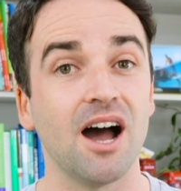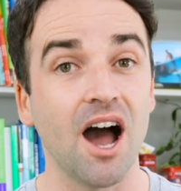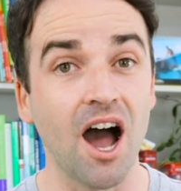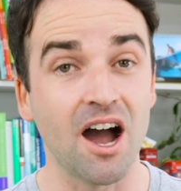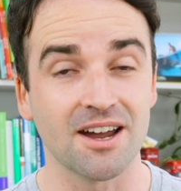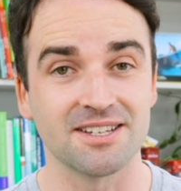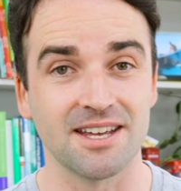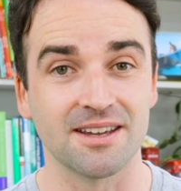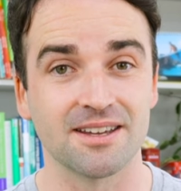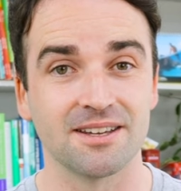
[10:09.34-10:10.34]

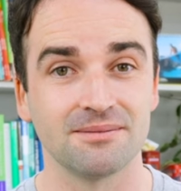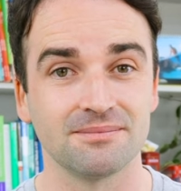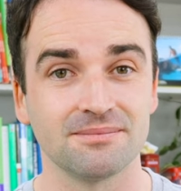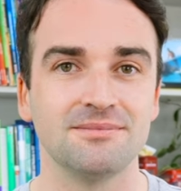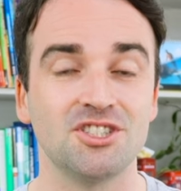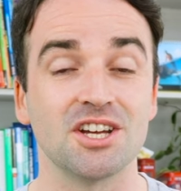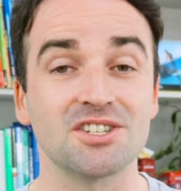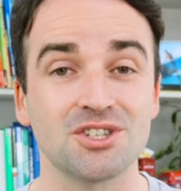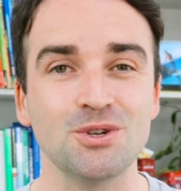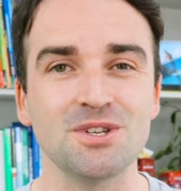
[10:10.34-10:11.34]
Arctic.
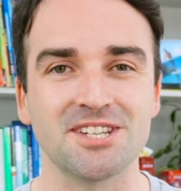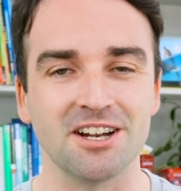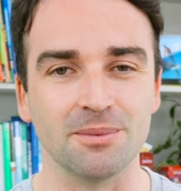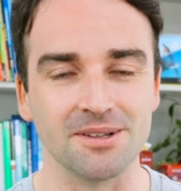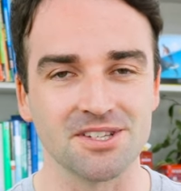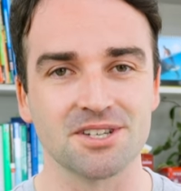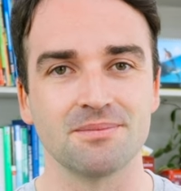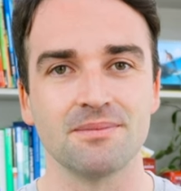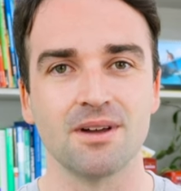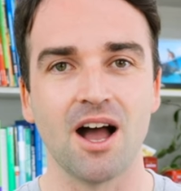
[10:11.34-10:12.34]
Just two syllables.
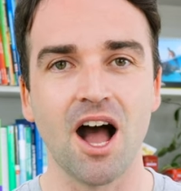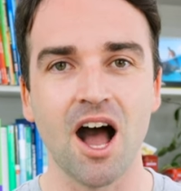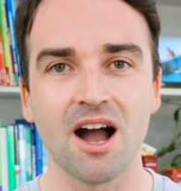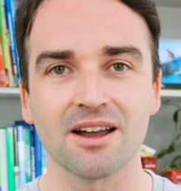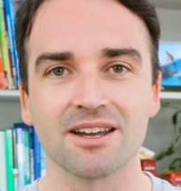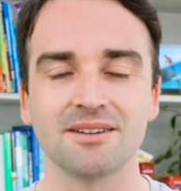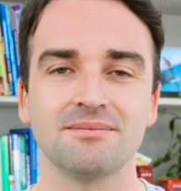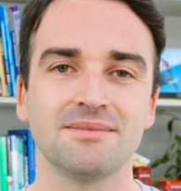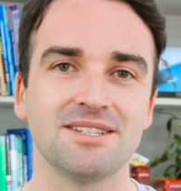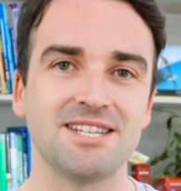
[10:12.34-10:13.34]

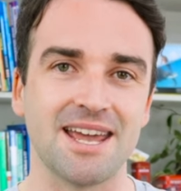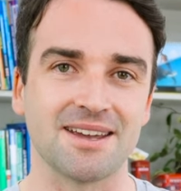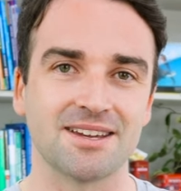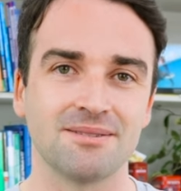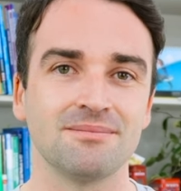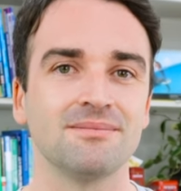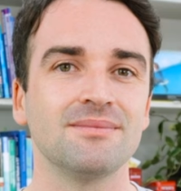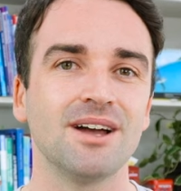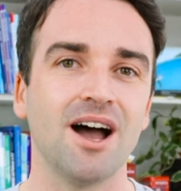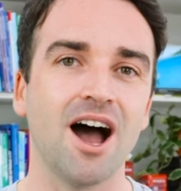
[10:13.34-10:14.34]
Arctic.
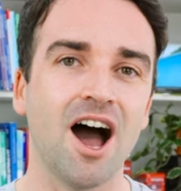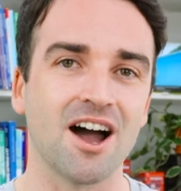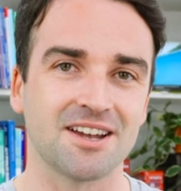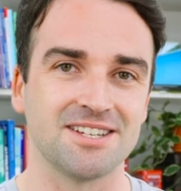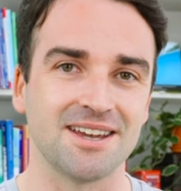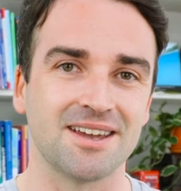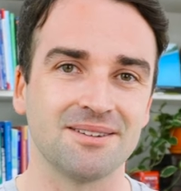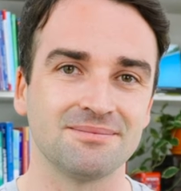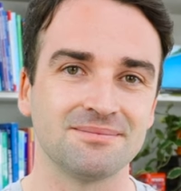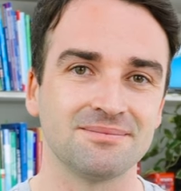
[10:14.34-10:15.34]
Arctic.
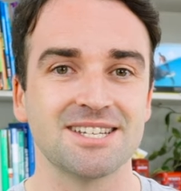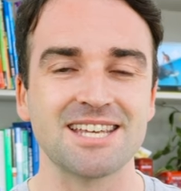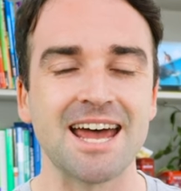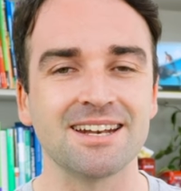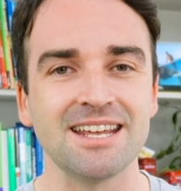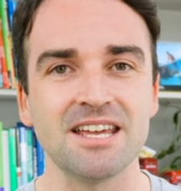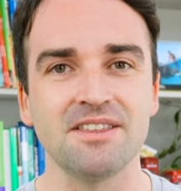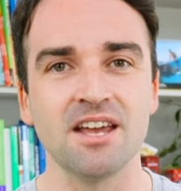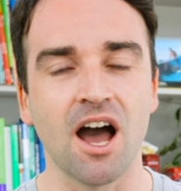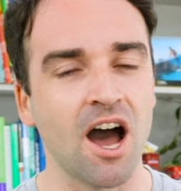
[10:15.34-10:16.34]
Sadly,
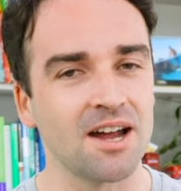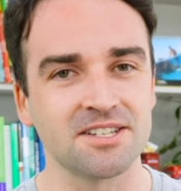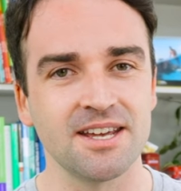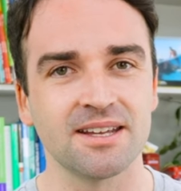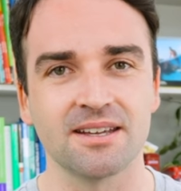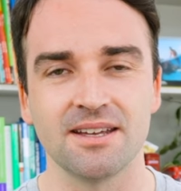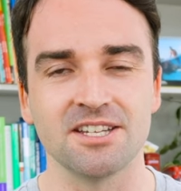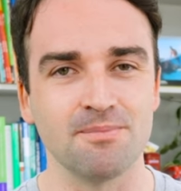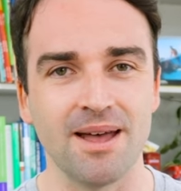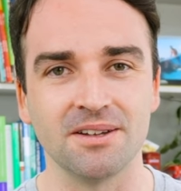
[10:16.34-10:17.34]
the Arctic
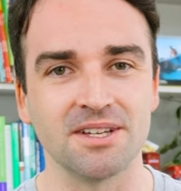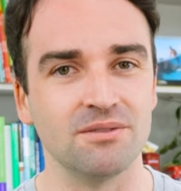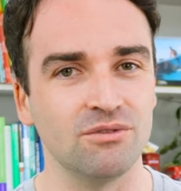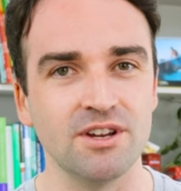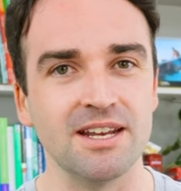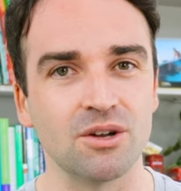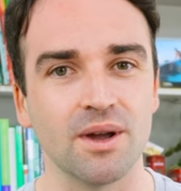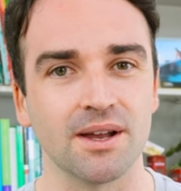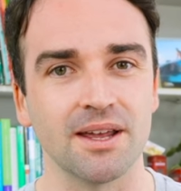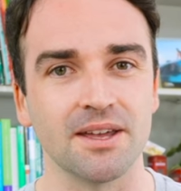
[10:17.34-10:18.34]
is melting really
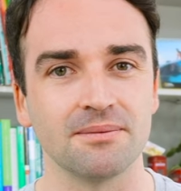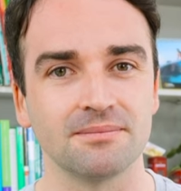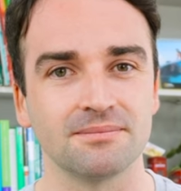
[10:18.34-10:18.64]
quickly.